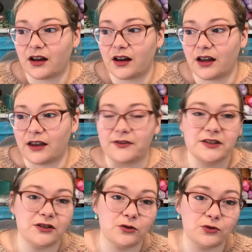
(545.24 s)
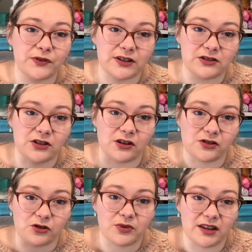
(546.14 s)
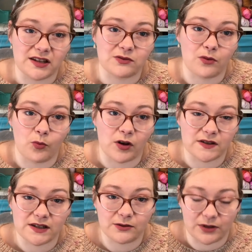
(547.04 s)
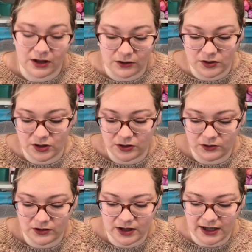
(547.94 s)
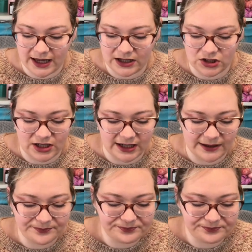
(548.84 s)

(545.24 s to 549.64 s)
if it's an old-fashioned yarn shop like this one was that we go to occasionally,